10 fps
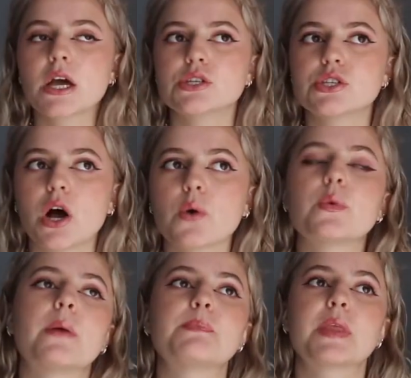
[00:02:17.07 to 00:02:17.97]

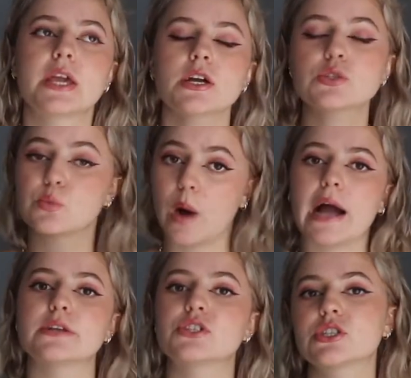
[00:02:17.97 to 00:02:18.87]
So here's
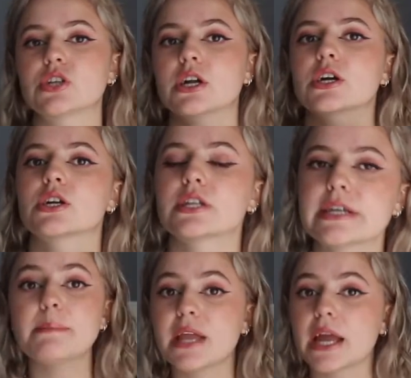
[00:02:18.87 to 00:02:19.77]
why you should start it early. In
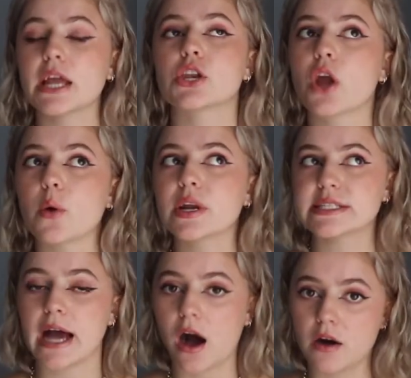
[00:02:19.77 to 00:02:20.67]
the beginning, no one
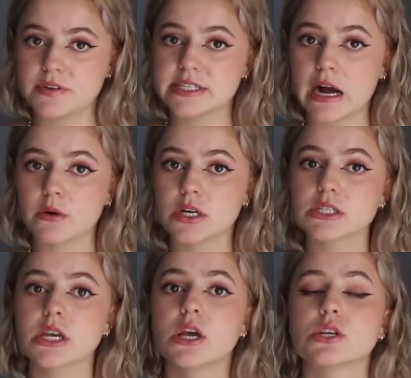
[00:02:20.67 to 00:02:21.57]
is at office
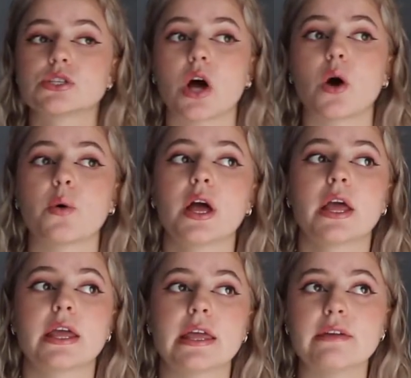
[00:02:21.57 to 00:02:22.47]
hours, so
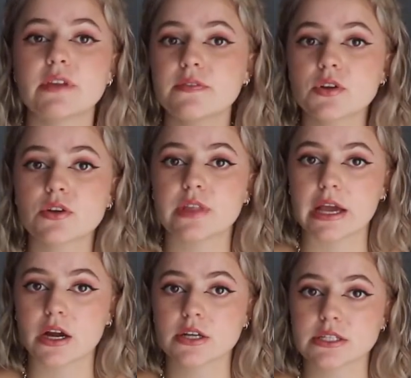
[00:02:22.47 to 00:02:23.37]
even if you're
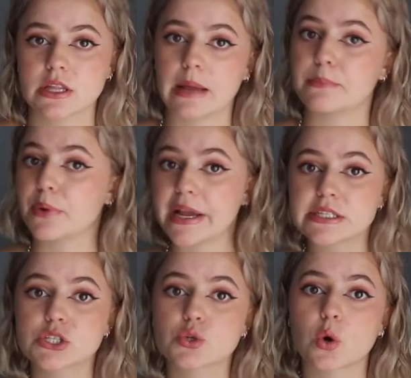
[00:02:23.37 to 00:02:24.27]
there to like
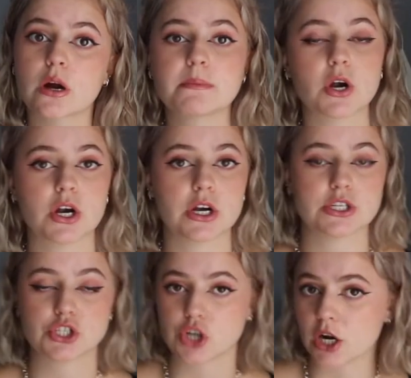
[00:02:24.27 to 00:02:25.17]
brainstorm or
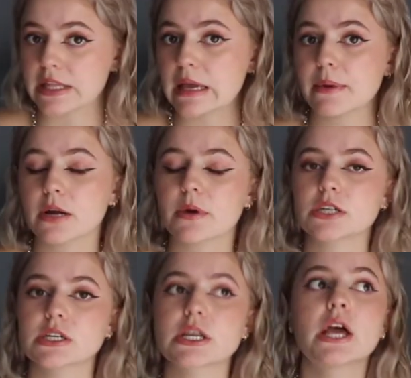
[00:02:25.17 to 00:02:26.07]
start thinking about your
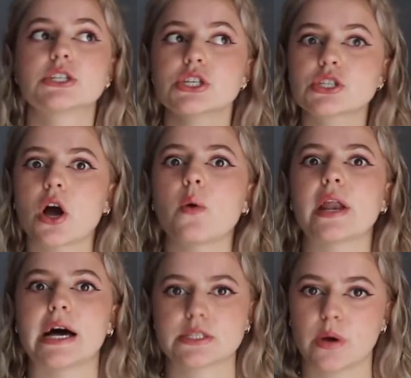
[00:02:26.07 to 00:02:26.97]
project, just go
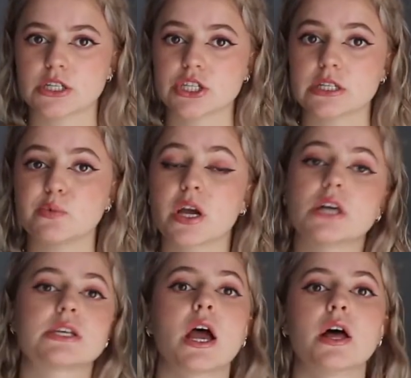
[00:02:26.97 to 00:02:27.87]
and ask questions
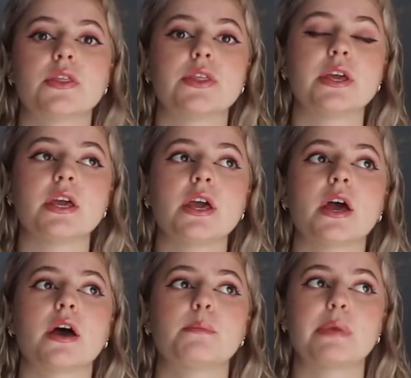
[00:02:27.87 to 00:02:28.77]
because the
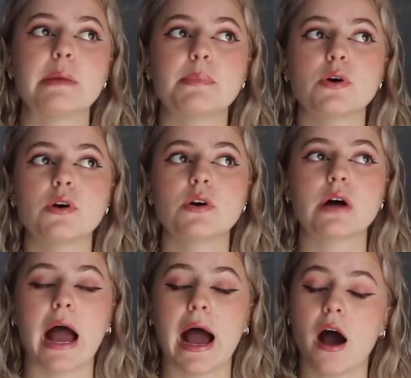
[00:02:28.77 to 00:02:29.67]

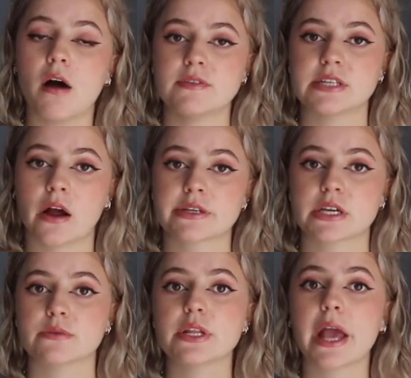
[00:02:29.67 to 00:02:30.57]
people at office hours
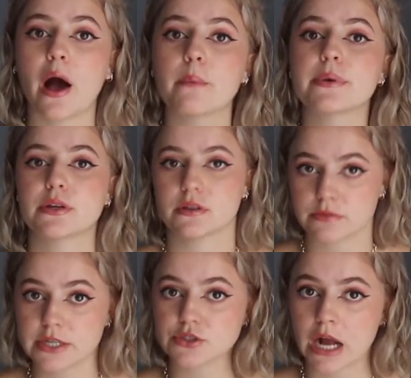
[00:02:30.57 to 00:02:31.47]
can really help put you on the
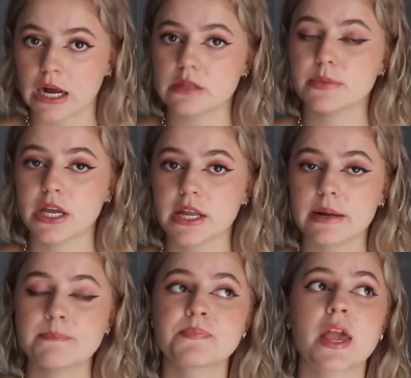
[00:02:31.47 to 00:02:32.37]
right track in the
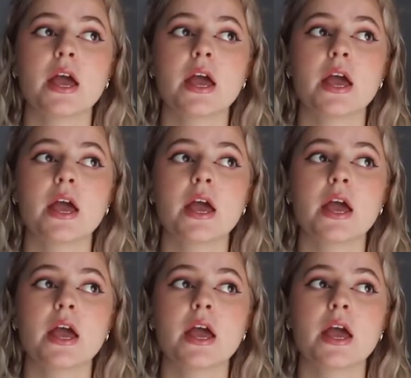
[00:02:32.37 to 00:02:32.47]
beginning.